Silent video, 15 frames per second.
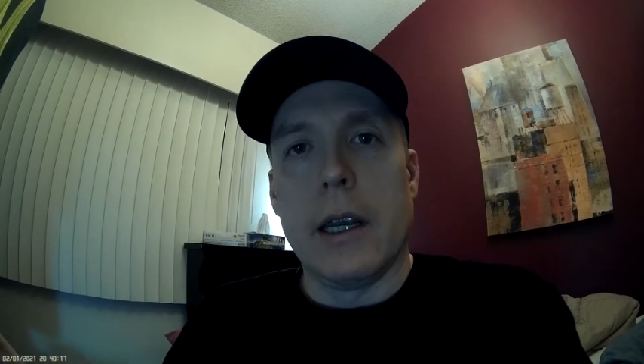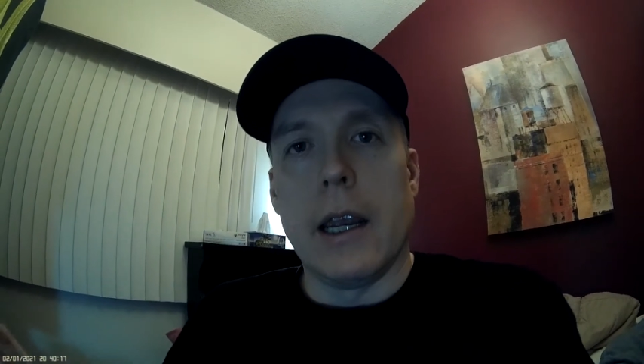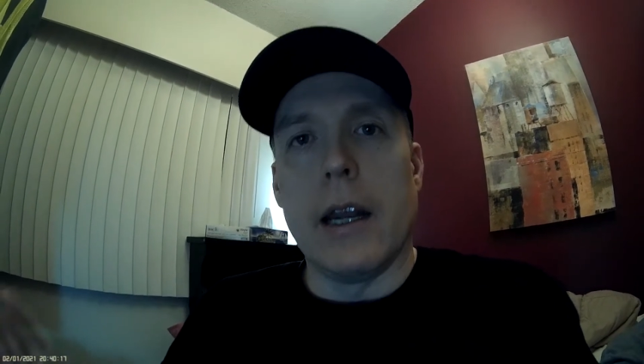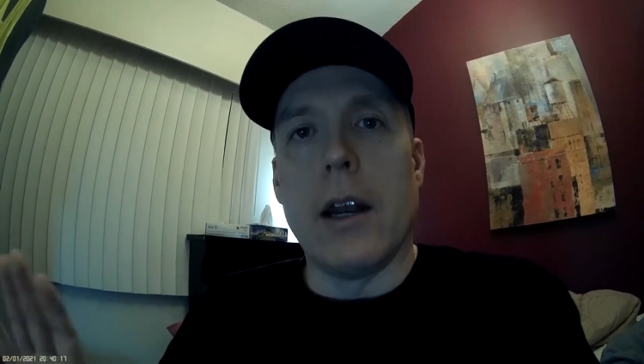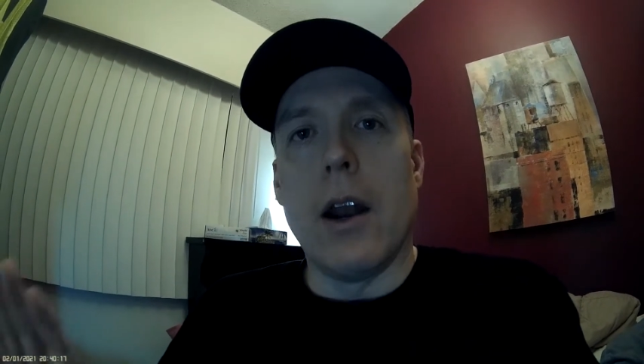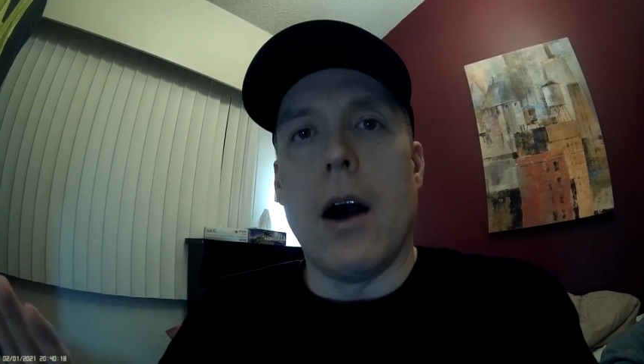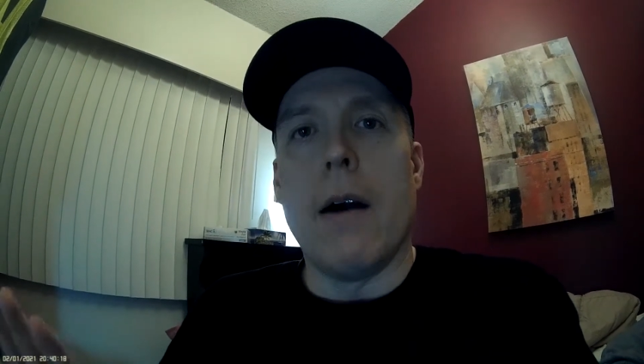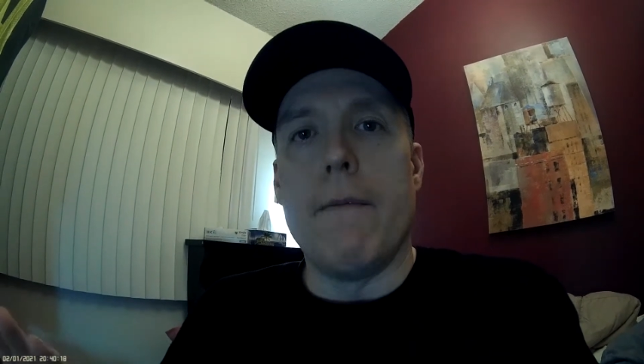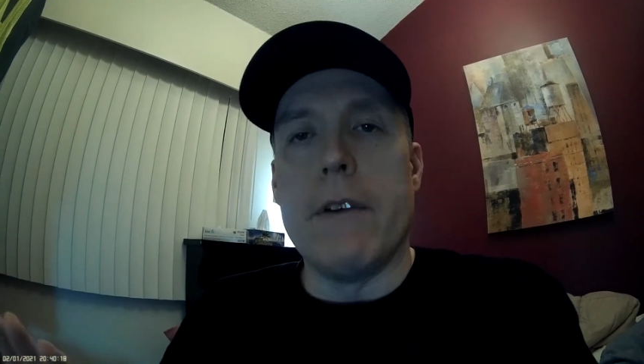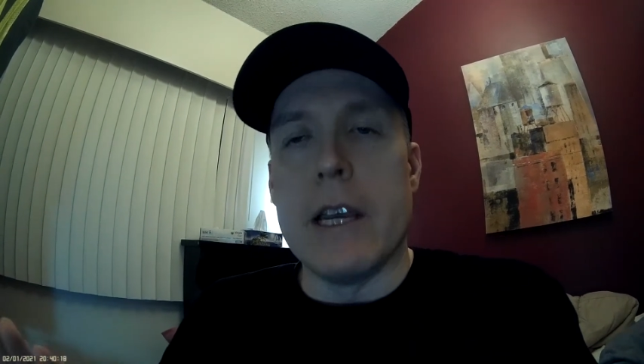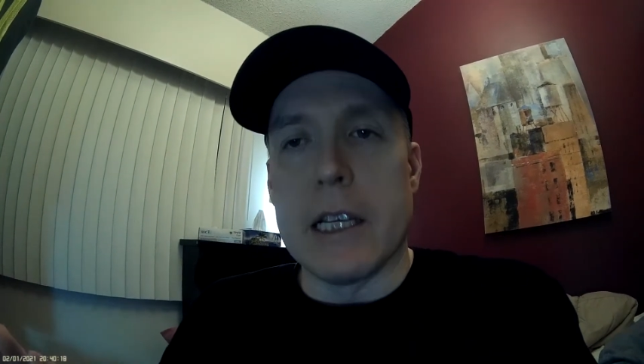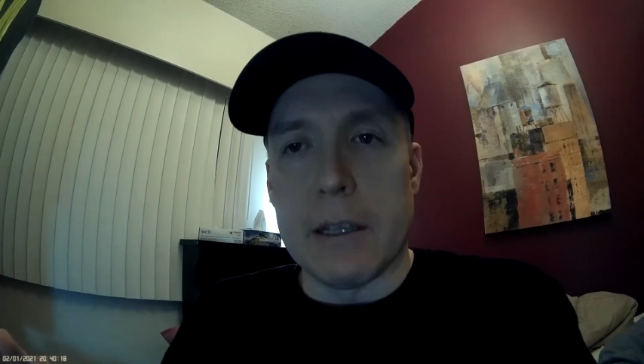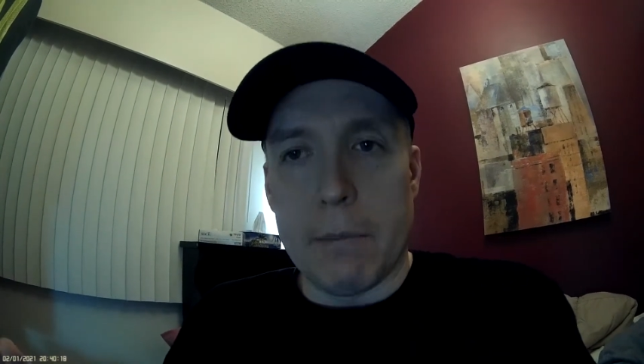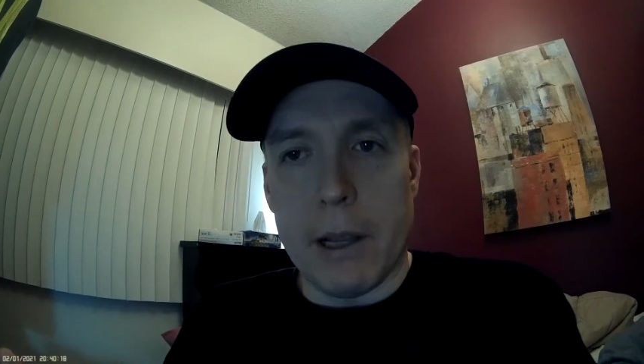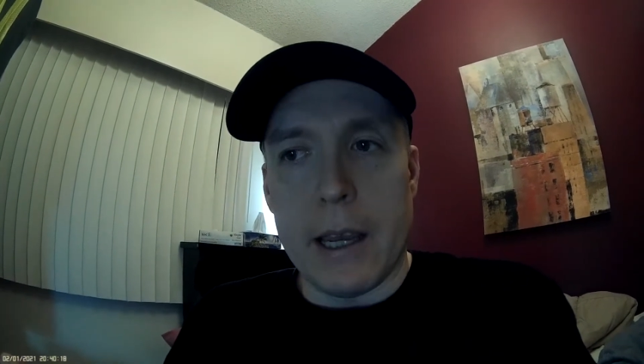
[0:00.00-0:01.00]
in an
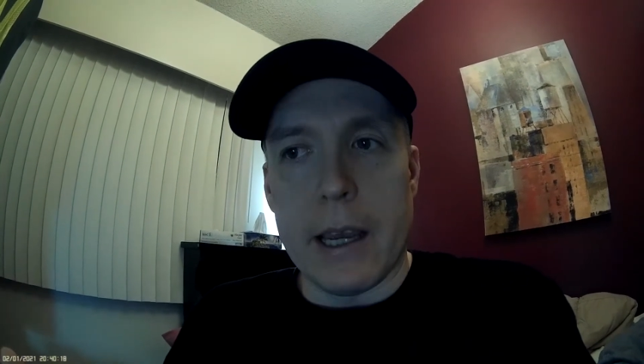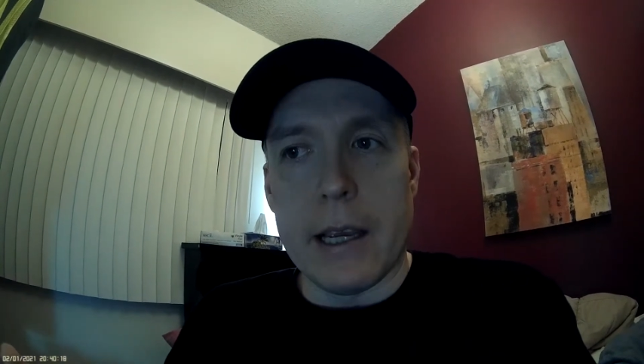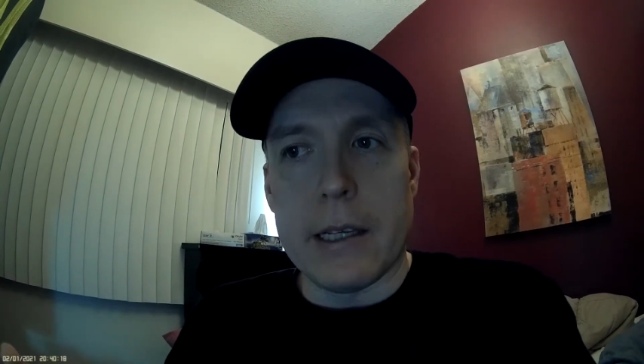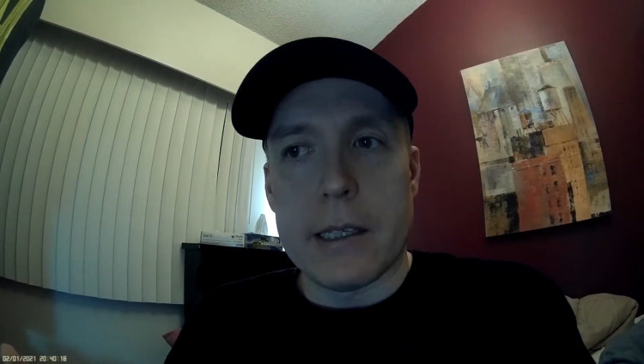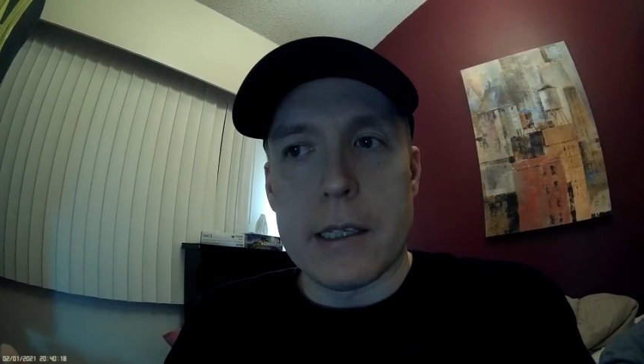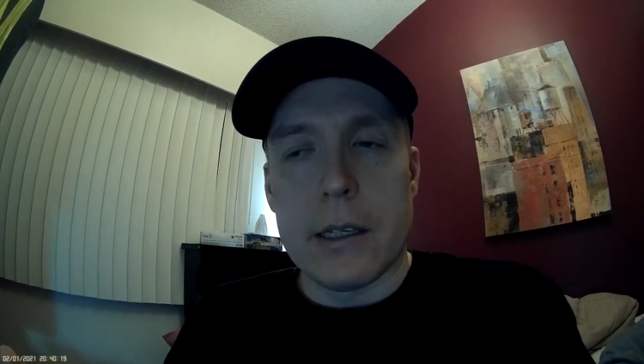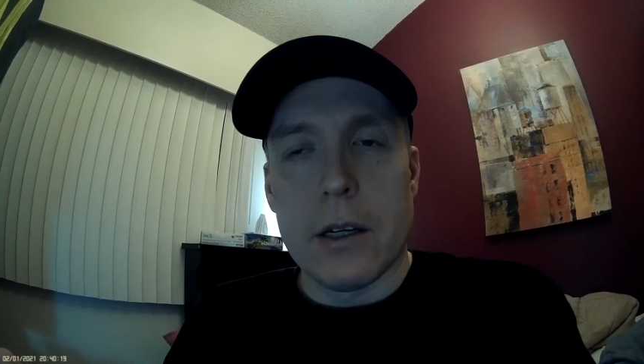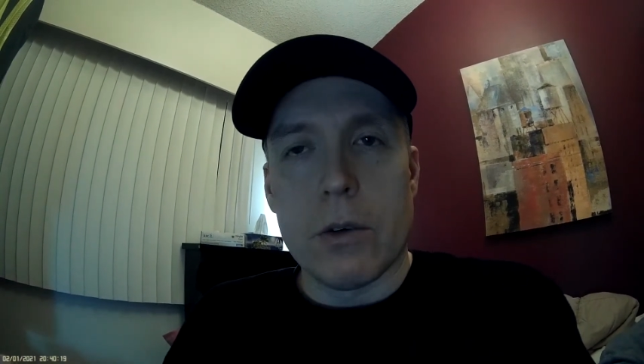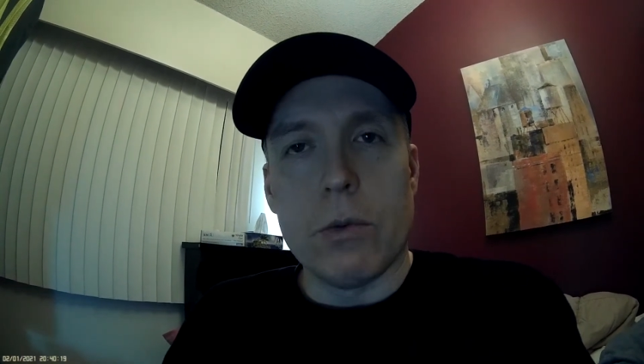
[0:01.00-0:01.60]
obvious place